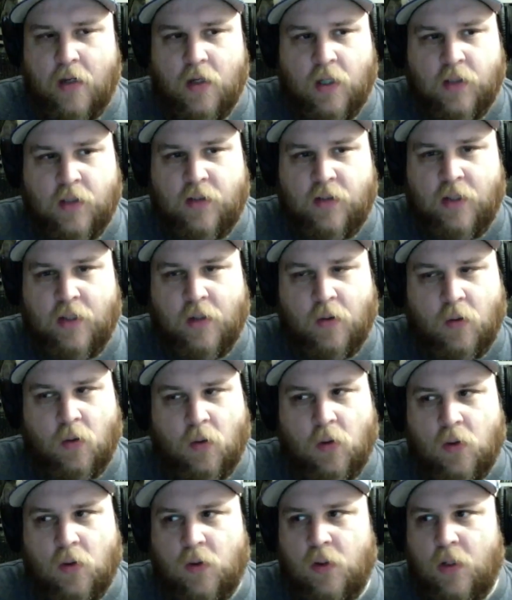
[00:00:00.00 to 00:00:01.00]

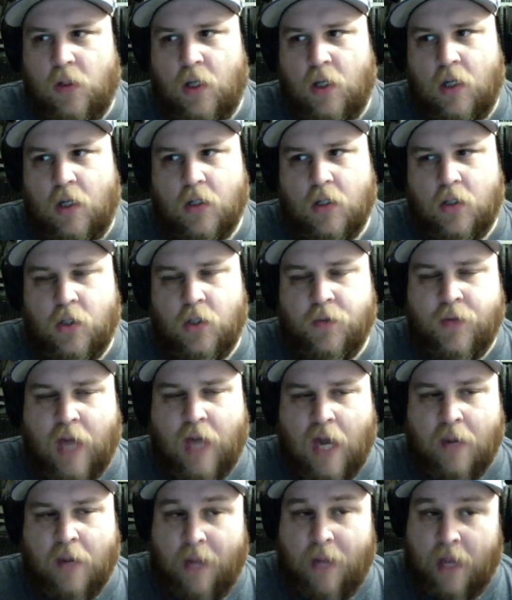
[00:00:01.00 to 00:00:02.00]
until you've
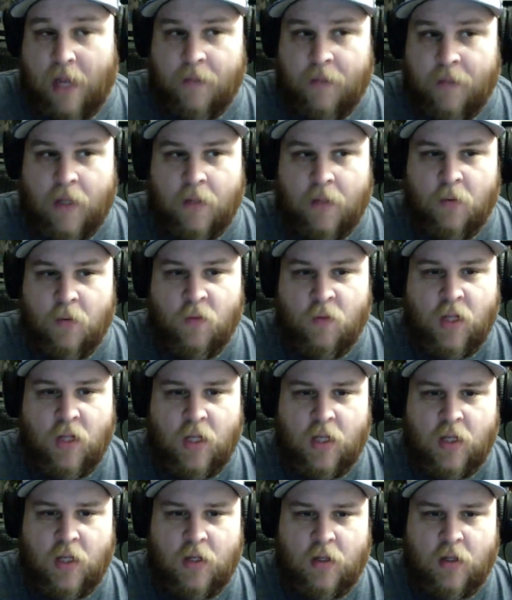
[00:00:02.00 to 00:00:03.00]
got a Batman
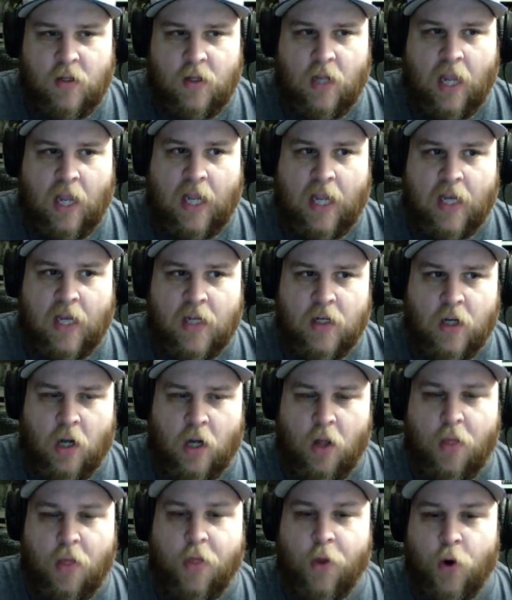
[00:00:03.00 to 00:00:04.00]
movie in and
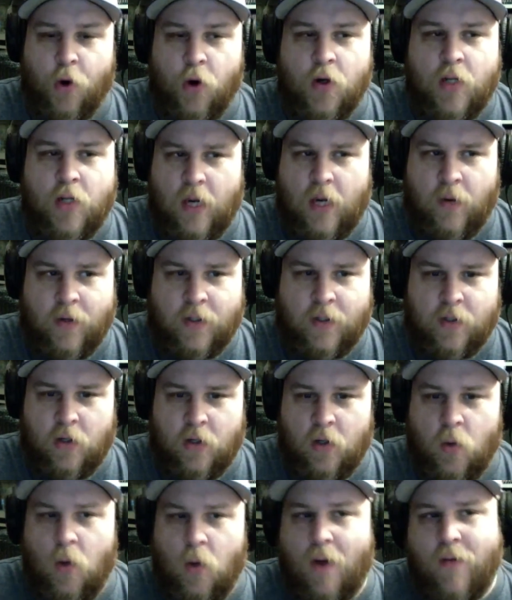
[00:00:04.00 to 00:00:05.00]
a third character.
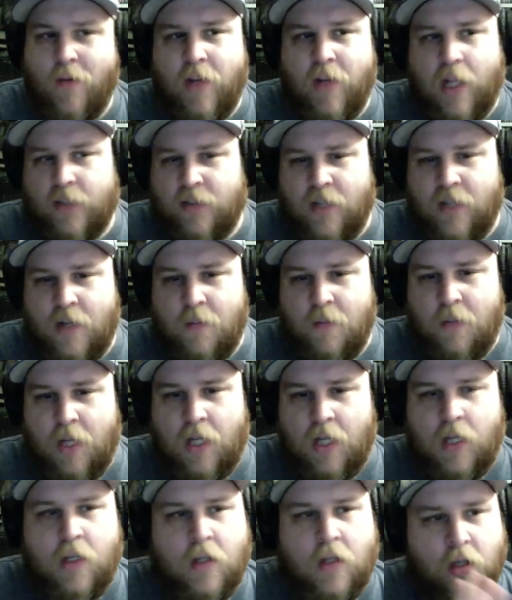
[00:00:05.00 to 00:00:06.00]
Whoever that's going to
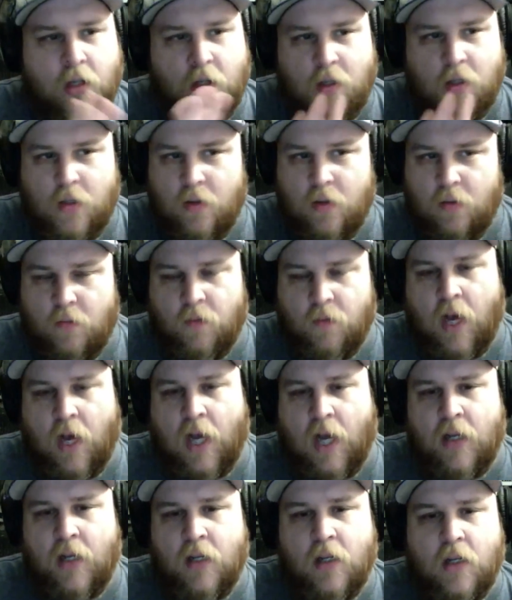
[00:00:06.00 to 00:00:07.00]
be,
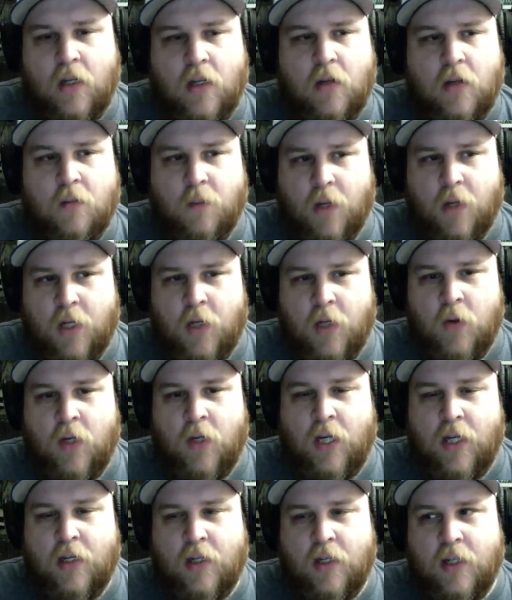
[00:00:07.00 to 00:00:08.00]
fine. But you
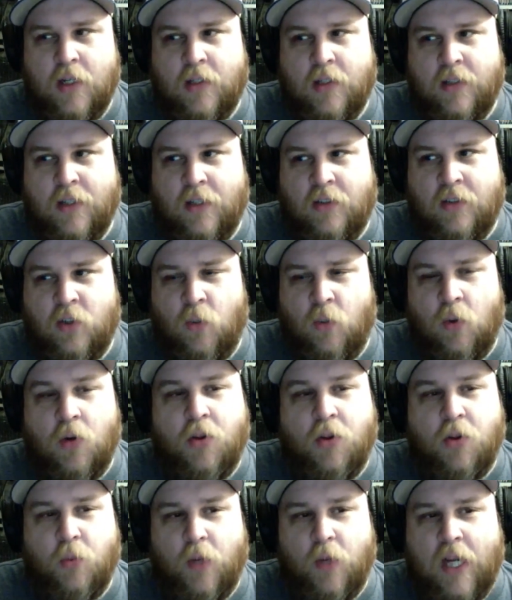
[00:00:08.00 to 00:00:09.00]
need, until we're
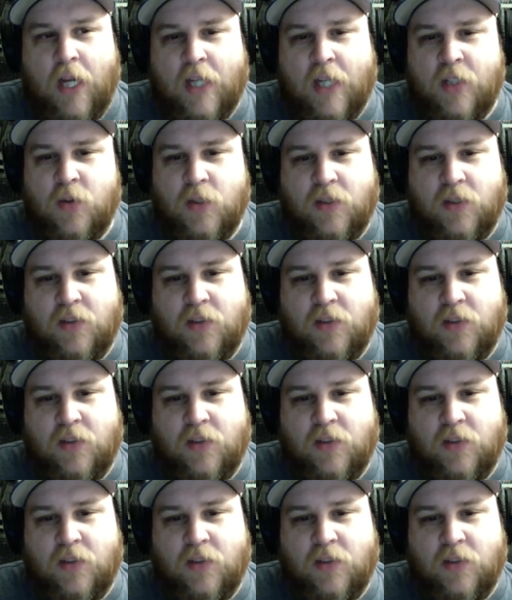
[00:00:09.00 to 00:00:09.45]
3 entries